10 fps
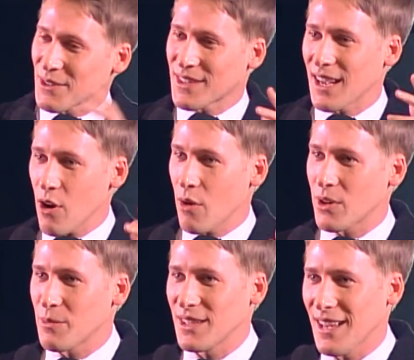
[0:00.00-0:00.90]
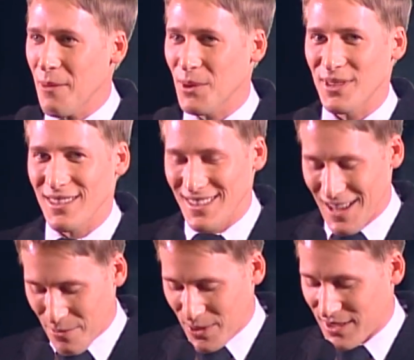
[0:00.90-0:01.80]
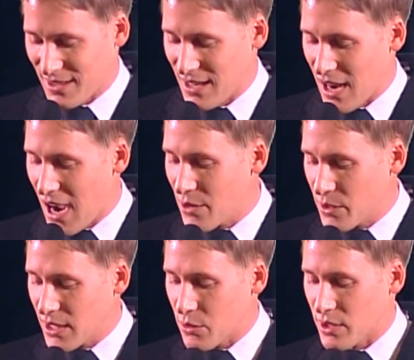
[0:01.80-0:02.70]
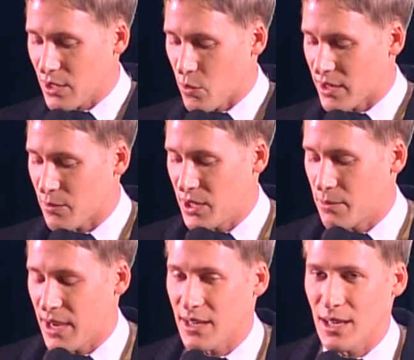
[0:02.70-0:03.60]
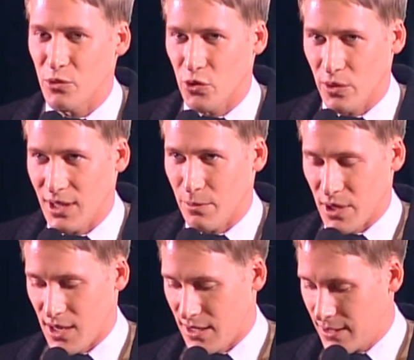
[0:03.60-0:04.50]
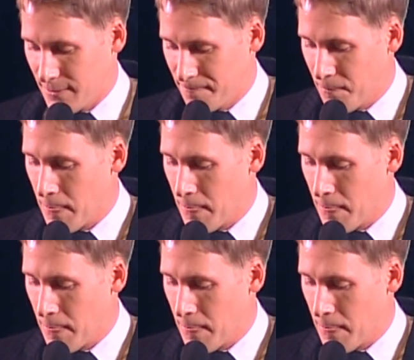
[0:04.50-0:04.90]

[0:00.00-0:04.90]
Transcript: kind of say, oh, I want to meet that person and that person. And I really, really wanted to meet a man named Julian Bond.